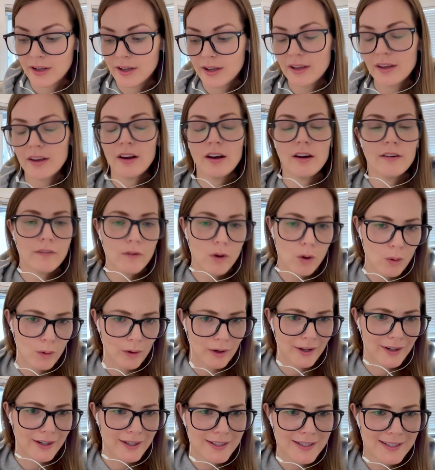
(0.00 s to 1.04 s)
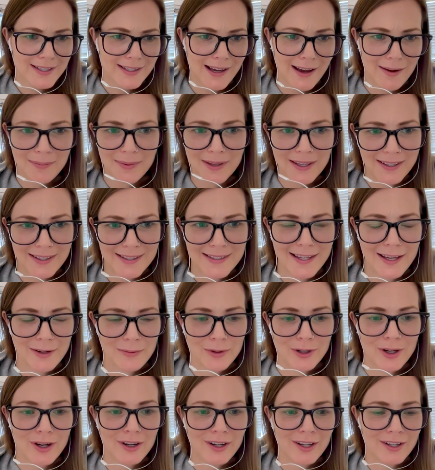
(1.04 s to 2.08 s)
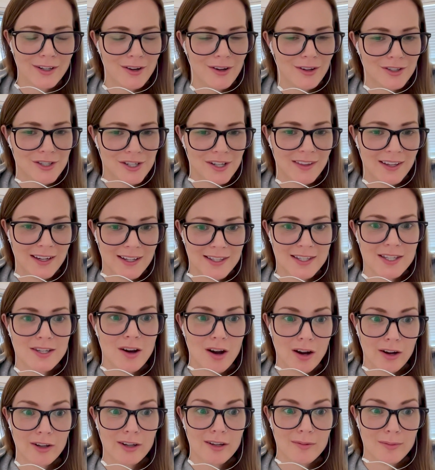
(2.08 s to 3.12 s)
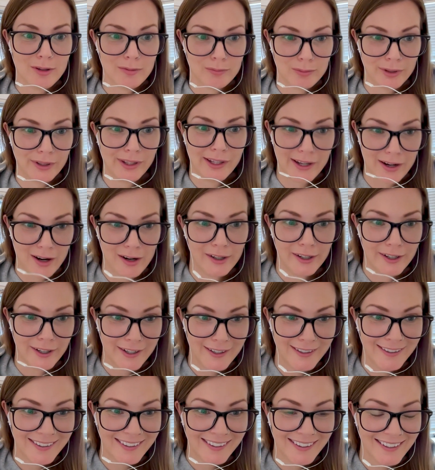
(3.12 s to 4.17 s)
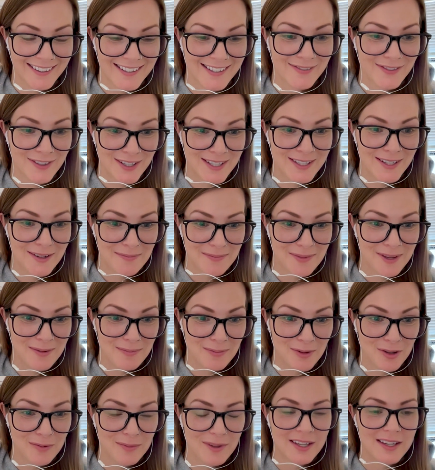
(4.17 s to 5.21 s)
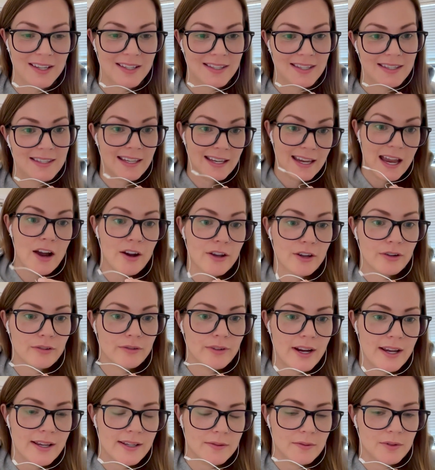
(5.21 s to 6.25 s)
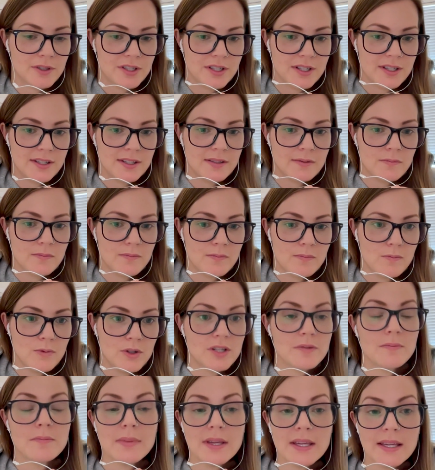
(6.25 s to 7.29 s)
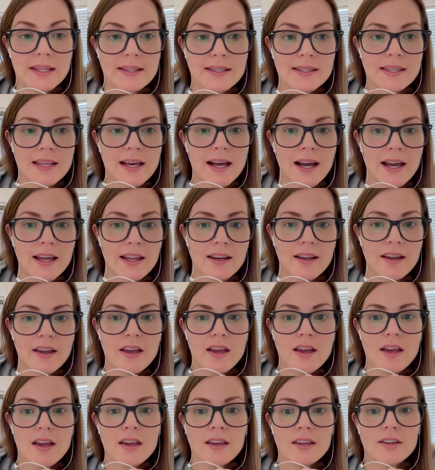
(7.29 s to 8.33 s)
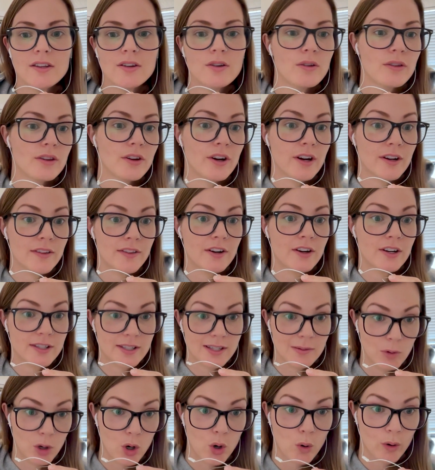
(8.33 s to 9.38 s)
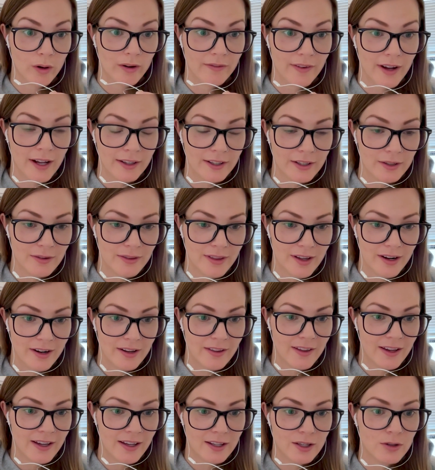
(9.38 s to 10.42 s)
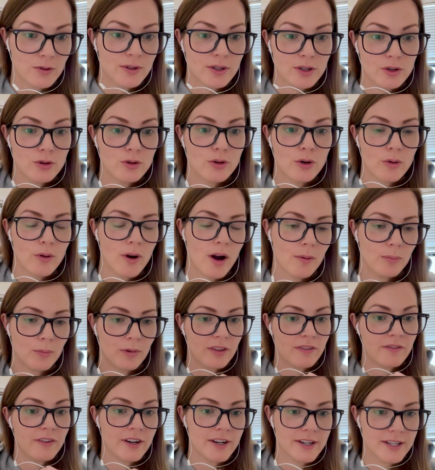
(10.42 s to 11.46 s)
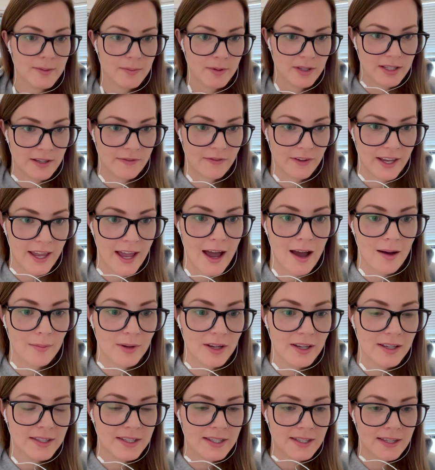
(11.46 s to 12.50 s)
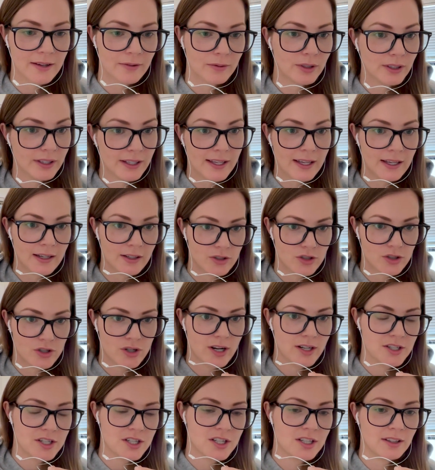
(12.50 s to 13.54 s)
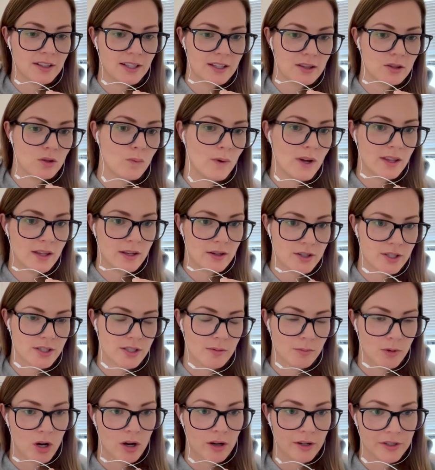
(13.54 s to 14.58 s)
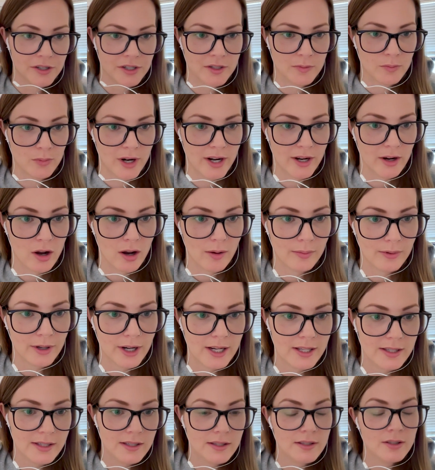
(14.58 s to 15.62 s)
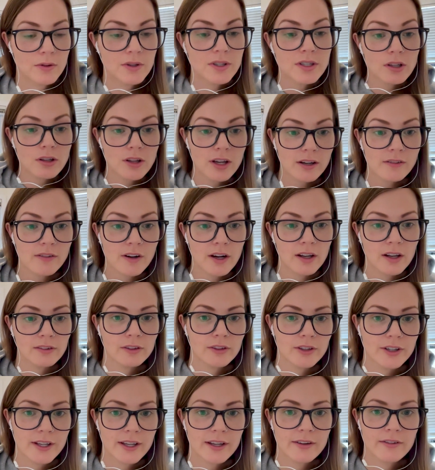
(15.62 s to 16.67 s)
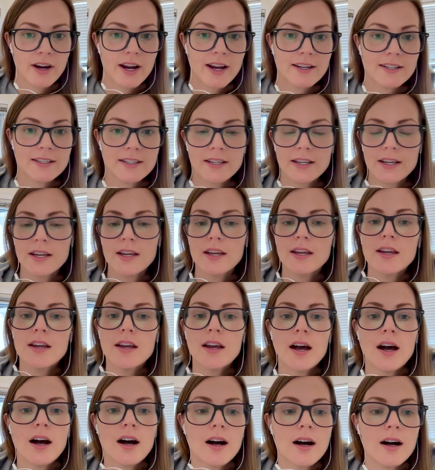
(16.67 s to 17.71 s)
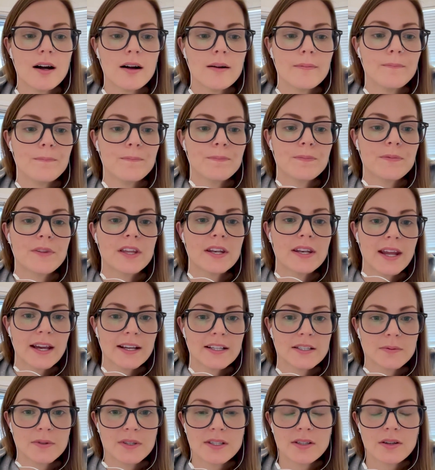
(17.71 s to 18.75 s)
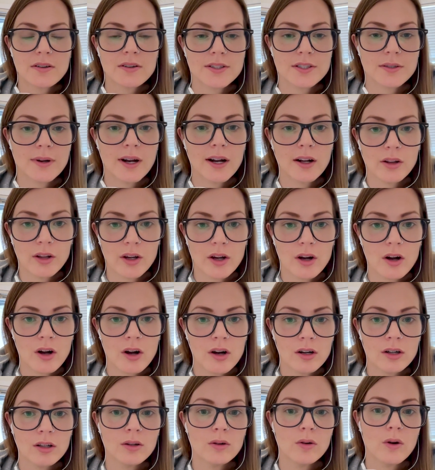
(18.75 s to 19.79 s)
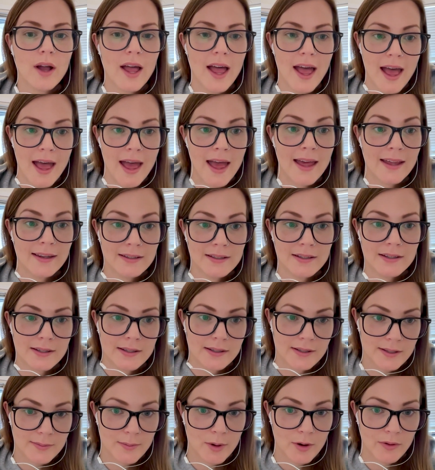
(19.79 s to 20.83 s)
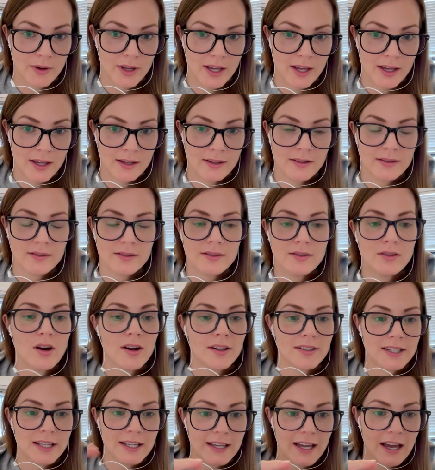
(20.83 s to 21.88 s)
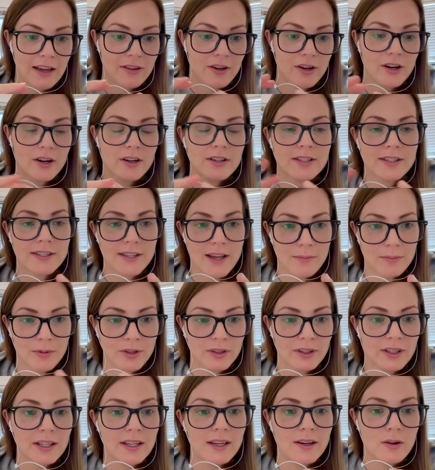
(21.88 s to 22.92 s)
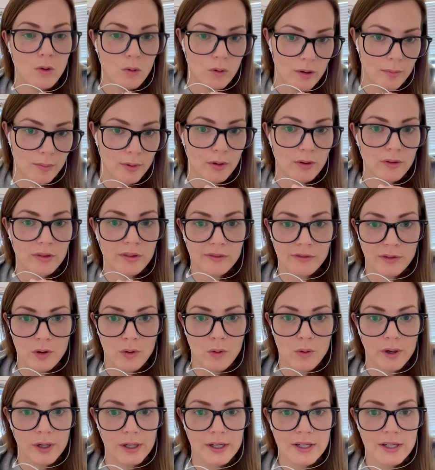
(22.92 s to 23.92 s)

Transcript: of course, that being said, we're not acknowledging that it's not going to be really hard for some people, because it's like how you're raised, which means that, there is some core value there, that you grow up with very specific habits that really get entrenched in like the way that your subconscious brain operates. So it's a lot of unlearning, right? The next one is also alcohol and smoking, not together, separately, or both, of course,